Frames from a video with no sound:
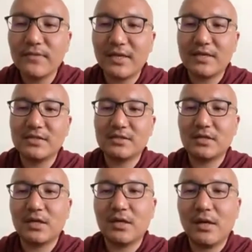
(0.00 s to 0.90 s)
That is
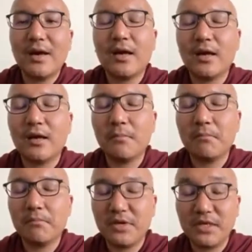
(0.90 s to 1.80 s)
uh,
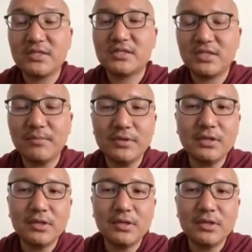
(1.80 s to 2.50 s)
um, being stubborn.